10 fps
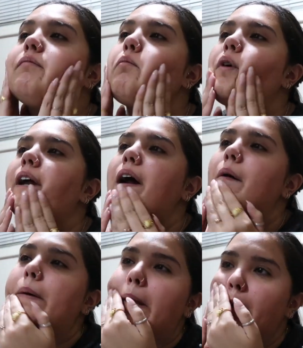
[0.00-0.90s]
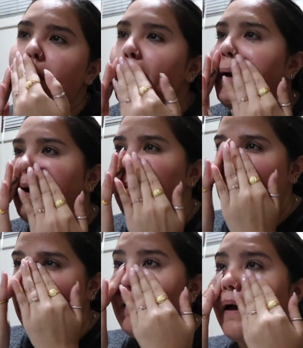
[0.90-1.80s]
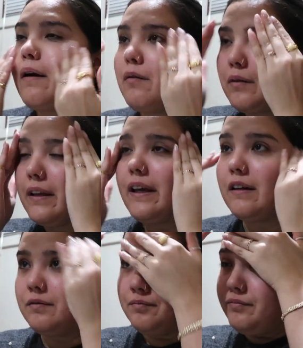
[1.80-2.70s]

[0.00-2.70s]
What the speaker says: breakout here and there, but I don't really